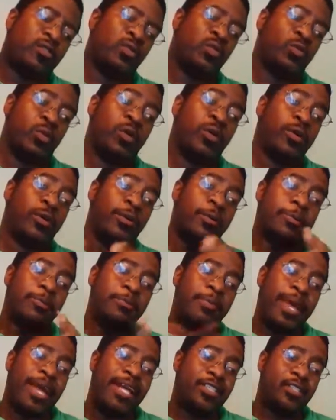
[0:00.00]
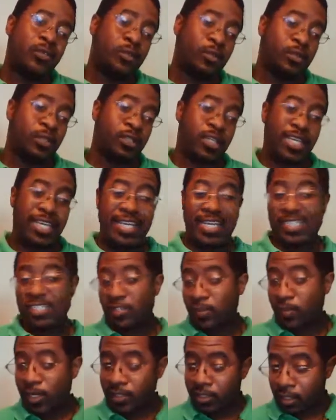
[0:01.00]
and welcome back to another
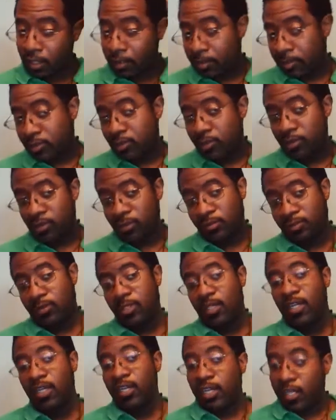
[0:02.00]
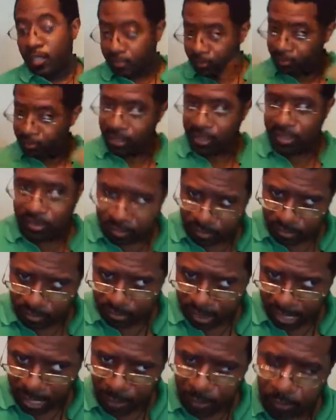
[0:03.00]
head-scratching episode of this
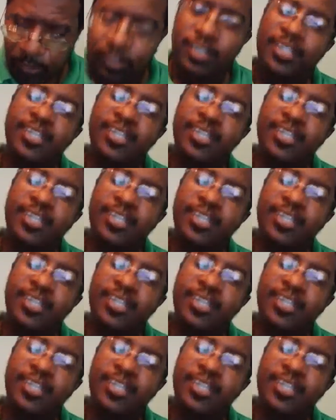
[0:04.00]
channel.